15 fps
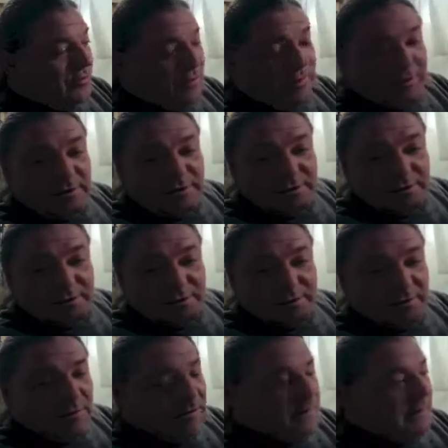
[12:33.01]
and you can do it in
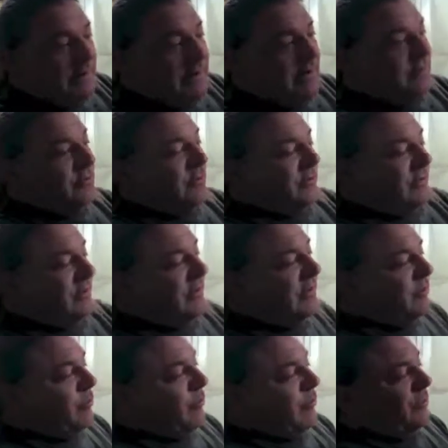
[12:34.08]
this mode, which is the
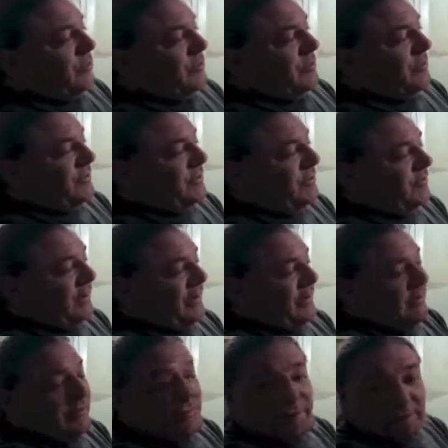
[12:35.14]
regular,
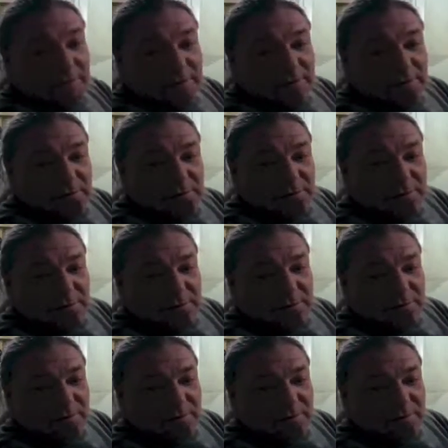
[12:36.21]
like a real book.